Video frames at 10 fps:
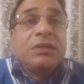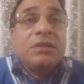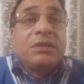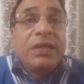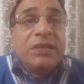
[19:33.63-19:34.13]

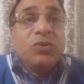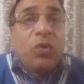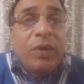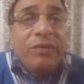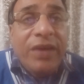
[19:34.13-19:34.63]
there is no
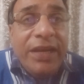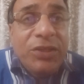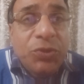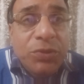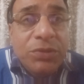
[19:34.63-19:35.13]
one wearing
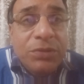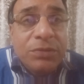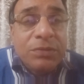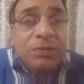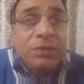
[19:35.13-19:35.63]
shoes,
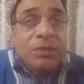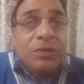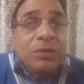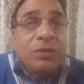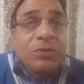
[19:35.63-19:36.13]

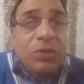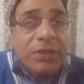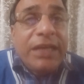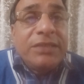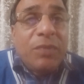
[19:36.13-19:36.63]
so
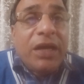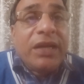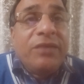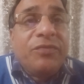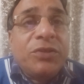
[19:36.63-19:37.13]
there is
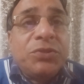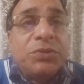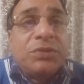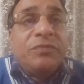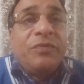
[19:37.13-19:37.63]
market for
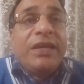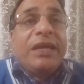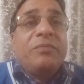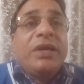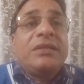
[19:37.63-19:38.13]
shoes. We
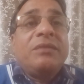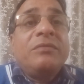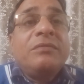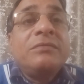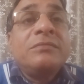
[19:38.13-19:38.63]
can make them
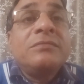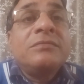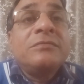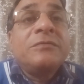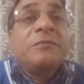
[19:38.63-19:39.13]

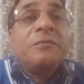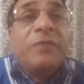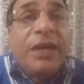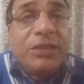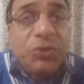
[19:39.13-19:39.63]

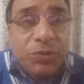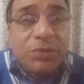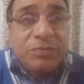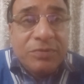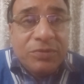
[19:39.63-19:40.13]
wear
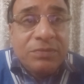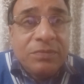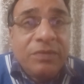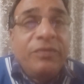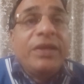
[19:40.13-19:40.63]
shoes.
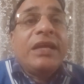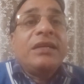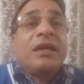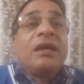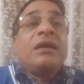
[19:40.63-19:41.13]
We can
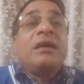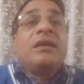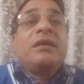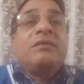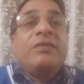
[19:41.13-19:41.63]

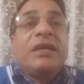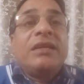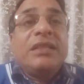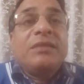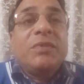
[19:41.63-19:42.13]

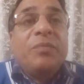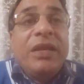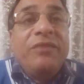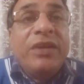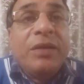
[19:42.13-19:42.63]
tell them the
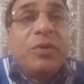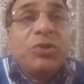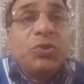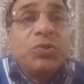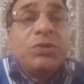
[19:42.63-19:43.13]
benefit about
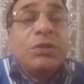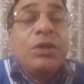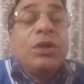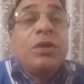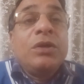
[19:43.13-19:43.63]
shoes.
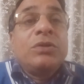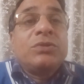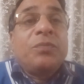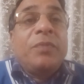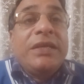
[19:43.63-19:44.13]

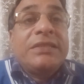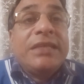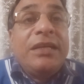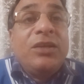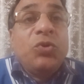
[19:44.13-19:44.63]
So please
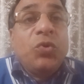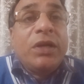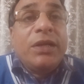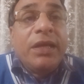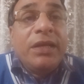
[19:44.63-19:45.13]
send 2
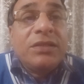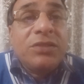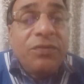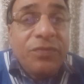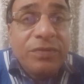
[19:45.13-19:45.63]
containers
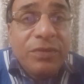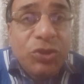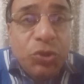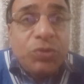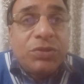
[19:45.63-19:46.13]
of
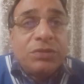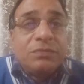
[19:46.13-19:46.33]
shoes.